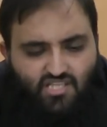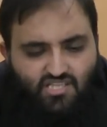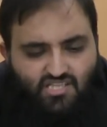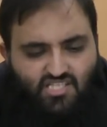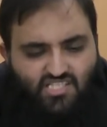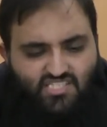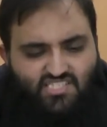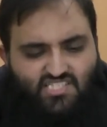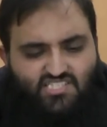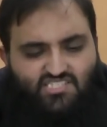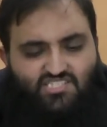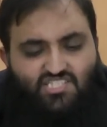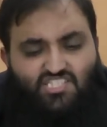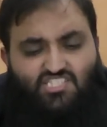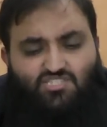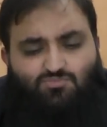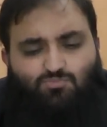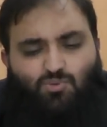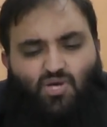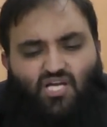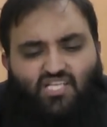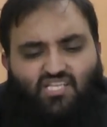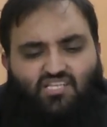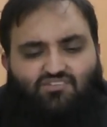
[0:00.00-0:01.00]
This is
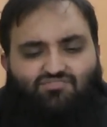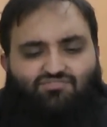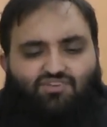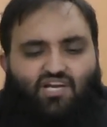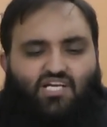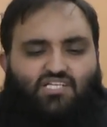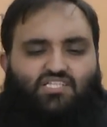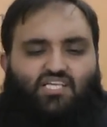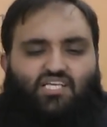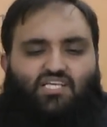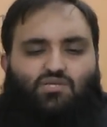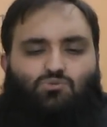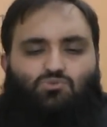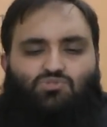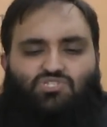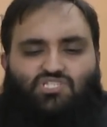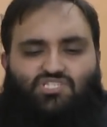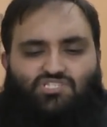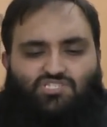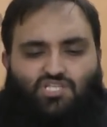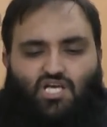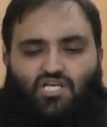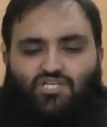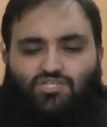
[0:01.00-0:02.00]
despite the fact that he was
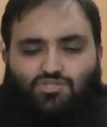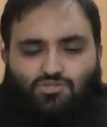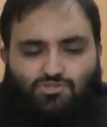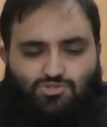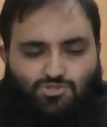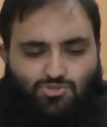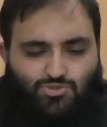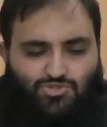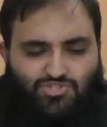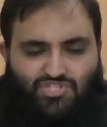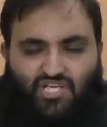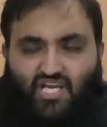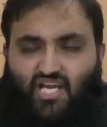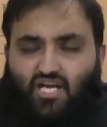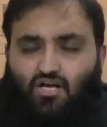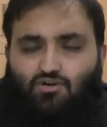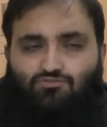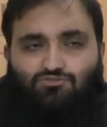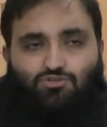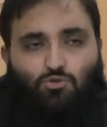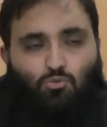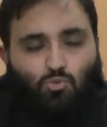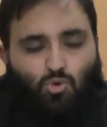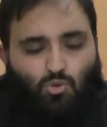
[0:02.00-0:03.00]
entitled to a share
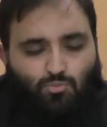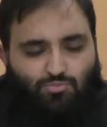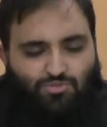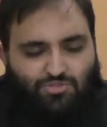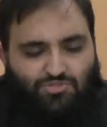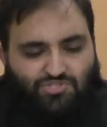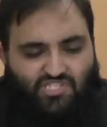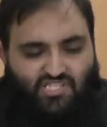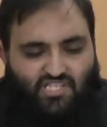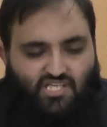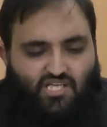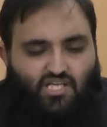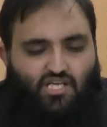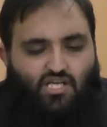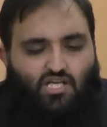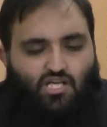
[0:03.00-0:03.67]
of the war booty.